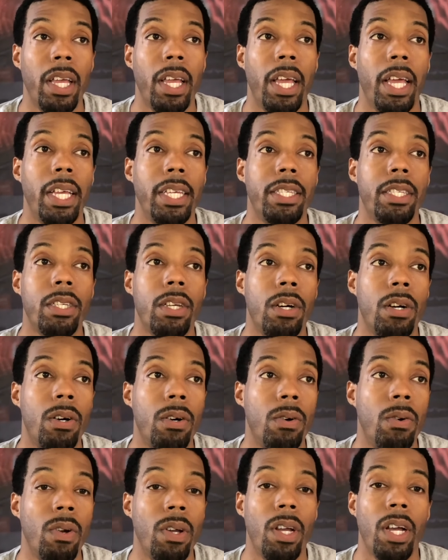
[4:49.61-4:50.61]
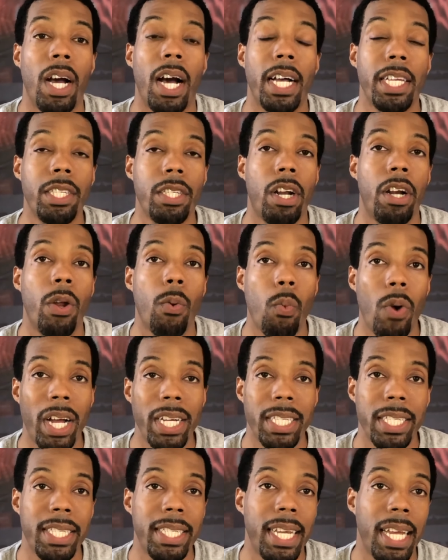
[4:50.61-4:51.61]
And so I started
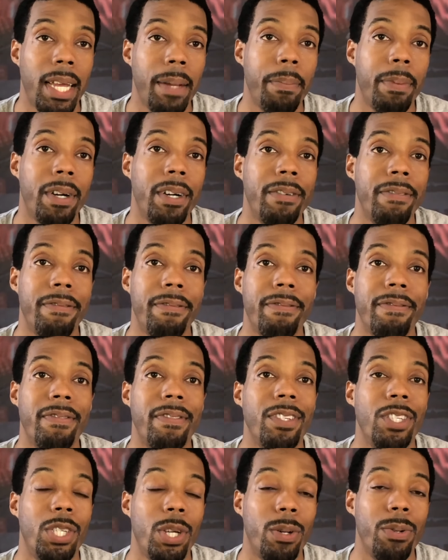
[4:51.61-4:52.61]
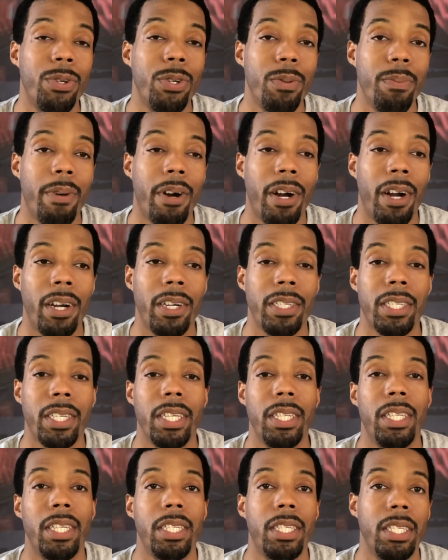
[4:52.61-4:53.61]
watching tape of Joe Dumars, and
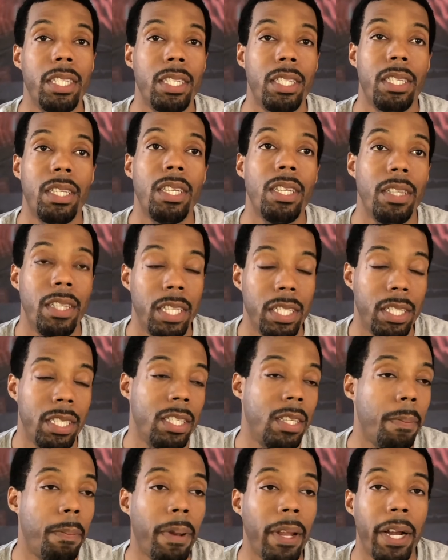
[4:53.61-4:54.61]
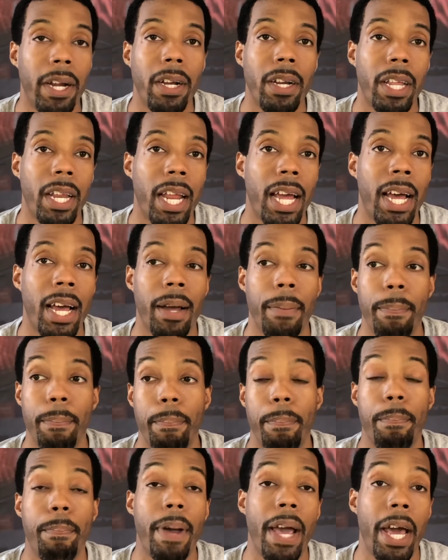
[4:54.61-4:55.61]
this is the player that I
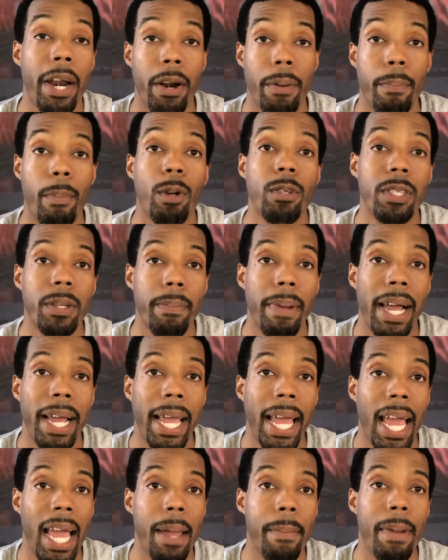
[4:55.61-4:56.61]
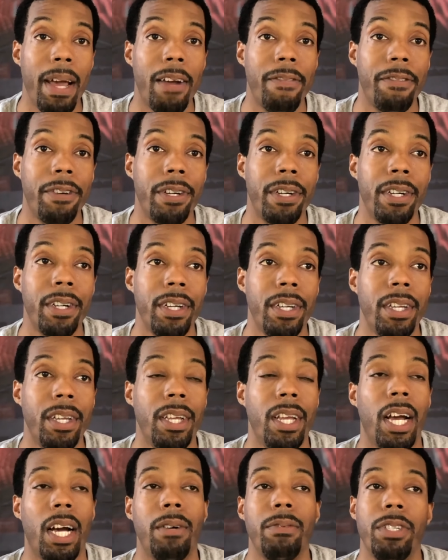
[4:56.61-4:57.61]
patterned most of my game after.
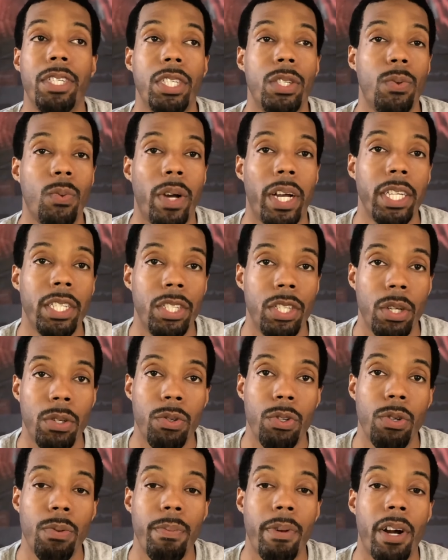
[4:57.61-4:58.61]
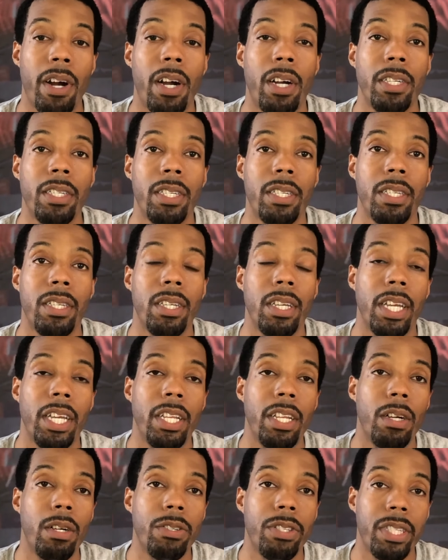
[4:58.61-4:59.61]
I would just watch Joe Dumars and
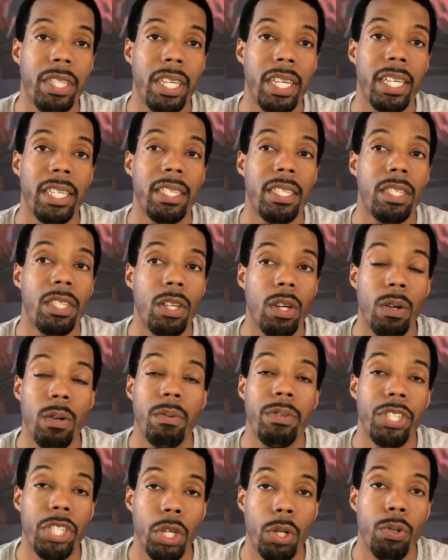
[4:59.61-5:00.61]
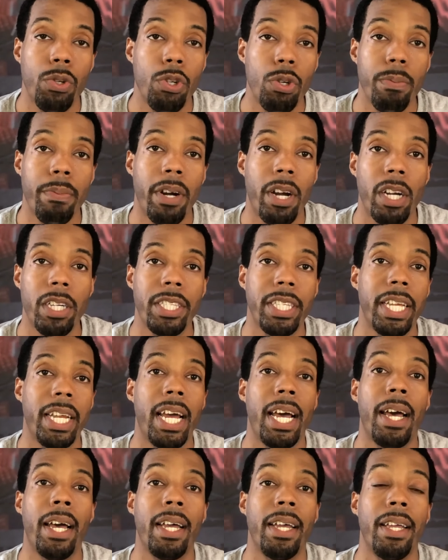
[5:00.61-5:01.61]
those things. And so it was Joe Dumars that
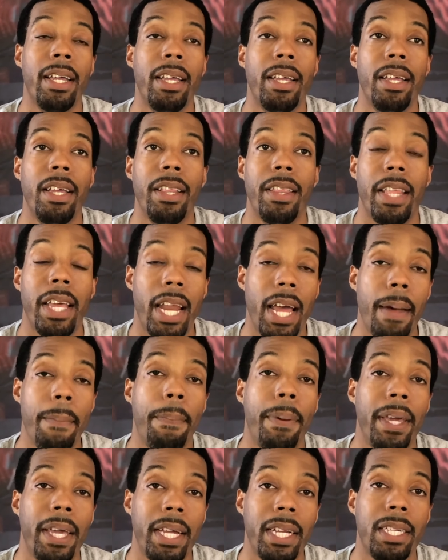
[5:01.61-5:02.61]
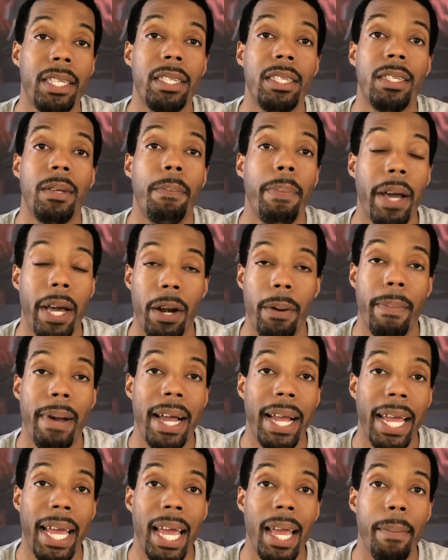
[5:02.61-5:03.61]
I picked to pattern my
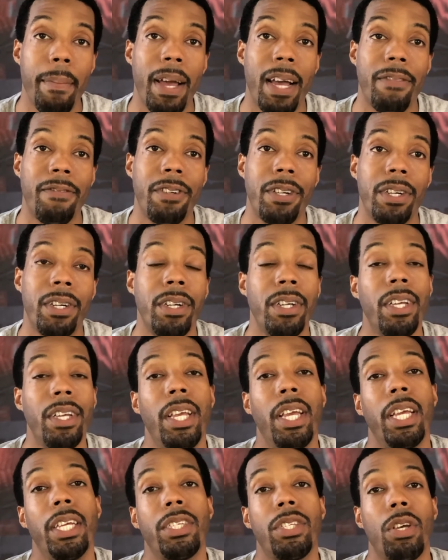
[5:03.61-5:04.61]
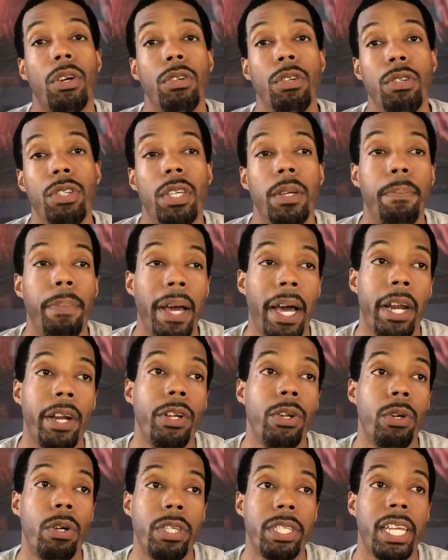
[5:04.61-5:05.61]
game after. And so you should pattern
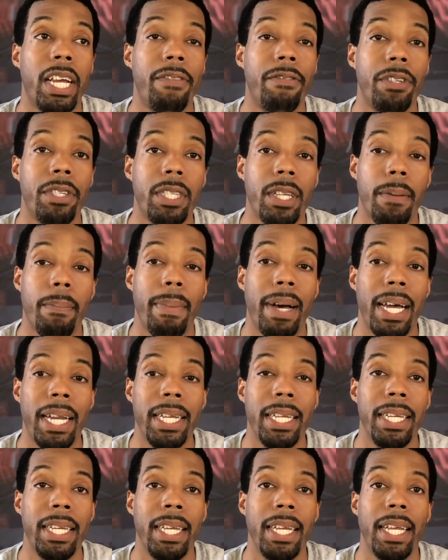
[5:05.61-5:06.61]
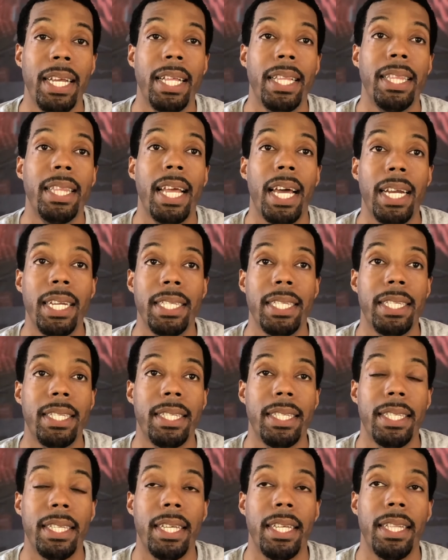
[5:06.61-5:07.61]
yours after somebody that has
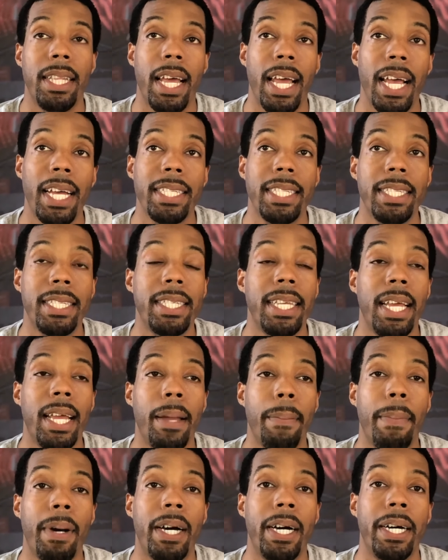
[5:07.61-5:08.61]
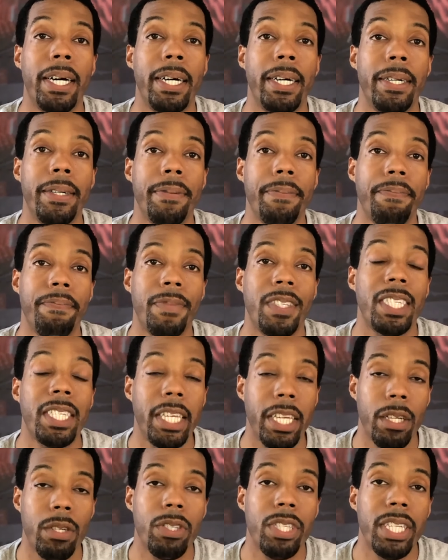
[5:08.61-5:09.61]
the same
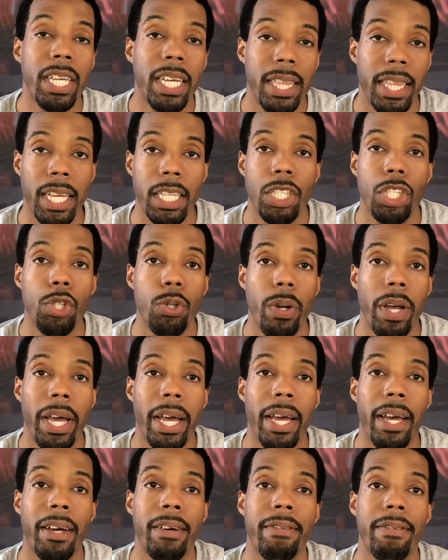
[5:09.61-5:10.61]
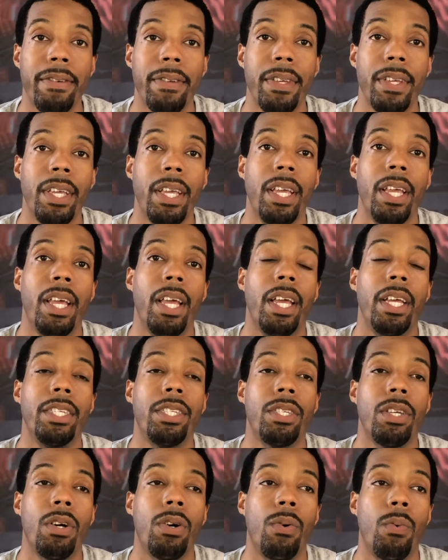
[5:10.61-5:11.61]
skill set that you have. And
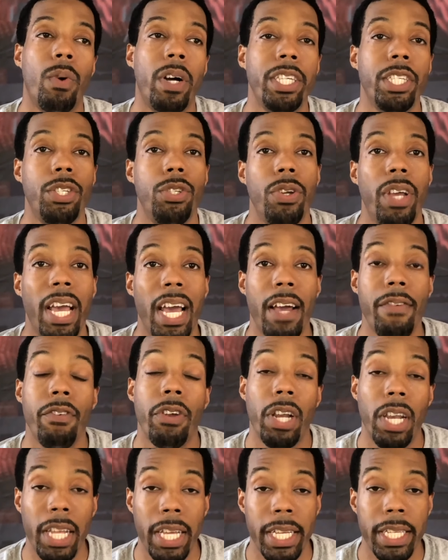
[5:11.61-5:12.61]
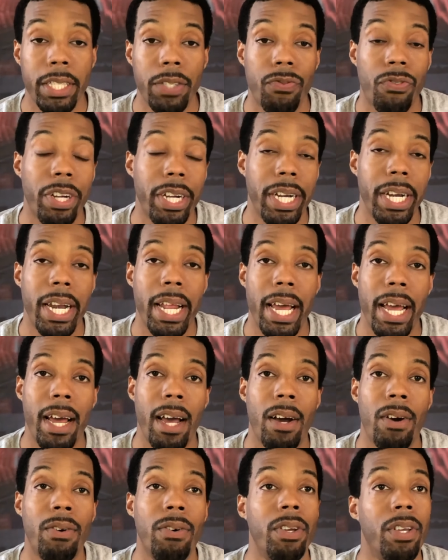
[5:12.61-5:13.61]
so once you have your list written
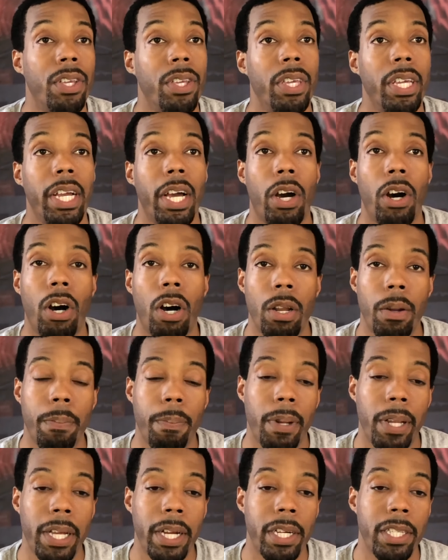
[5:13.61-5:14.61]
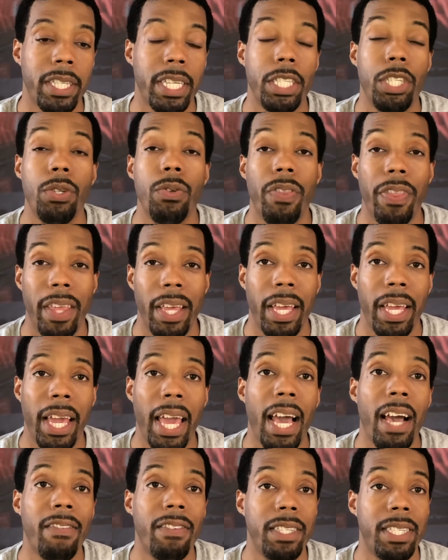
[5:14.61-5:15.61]
down, you got all the players that you think
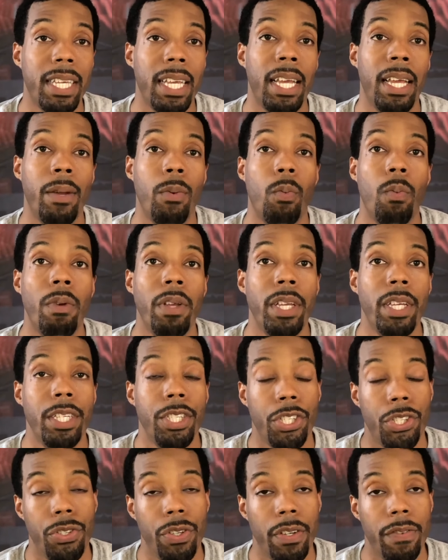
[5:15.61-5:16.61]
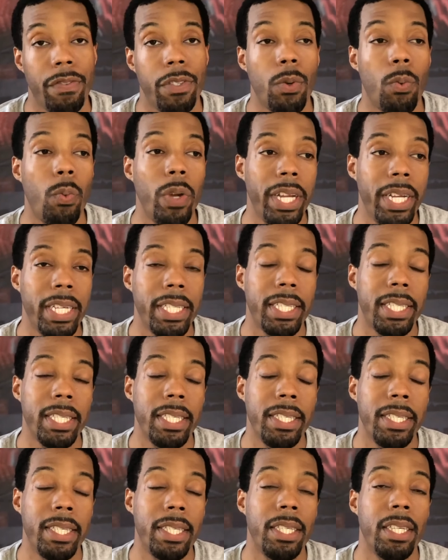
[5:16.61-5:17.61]
have the same strengths and
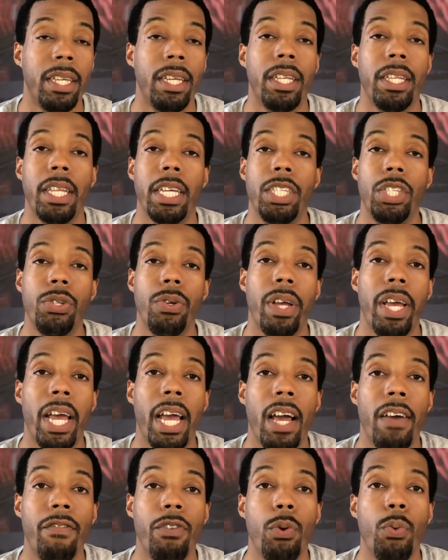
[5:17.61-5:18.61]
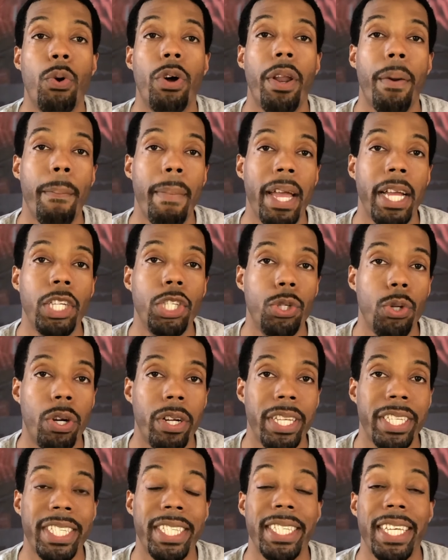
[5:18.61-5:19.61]
weaknesses that you have. You want to make sure
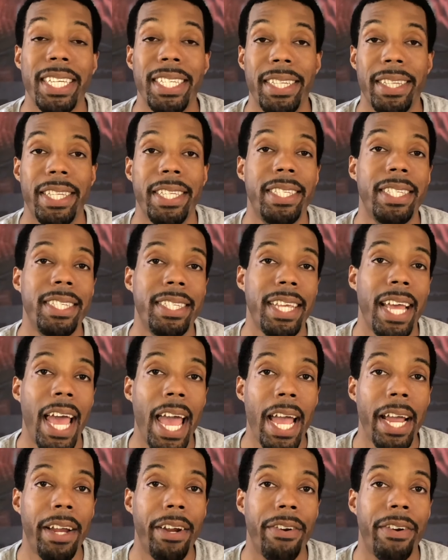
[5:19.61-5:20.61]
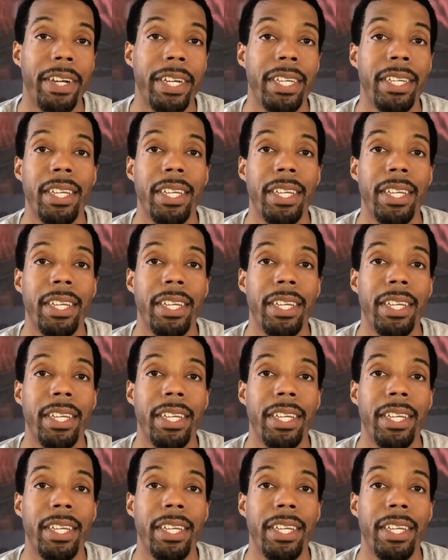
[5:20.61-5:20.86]
this is accurate.